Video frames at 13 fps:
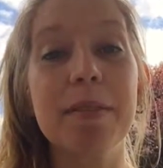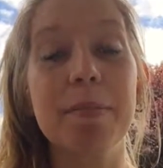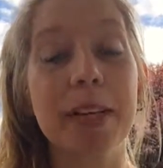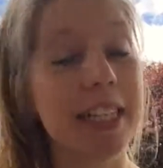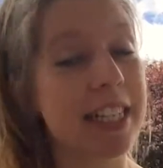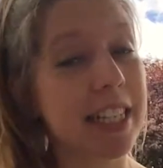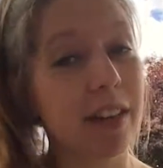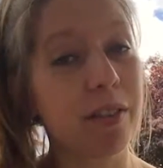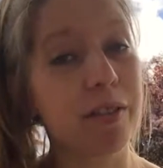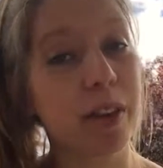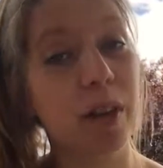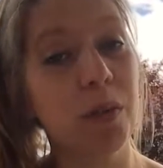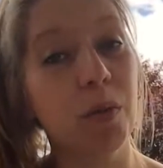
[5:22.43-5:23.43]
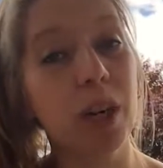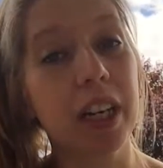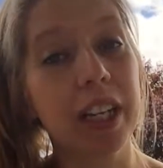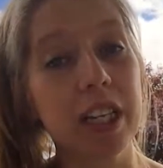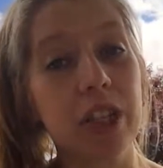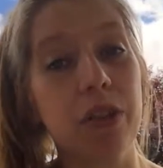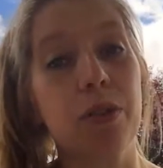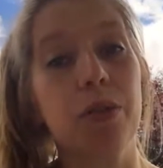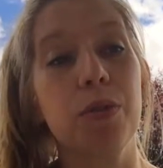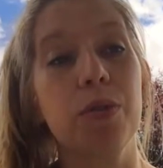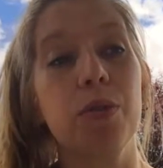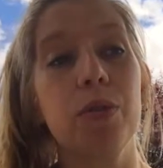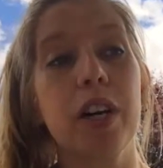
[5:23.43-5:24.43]
myself on wanting
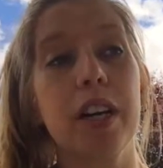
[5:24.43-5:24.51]
to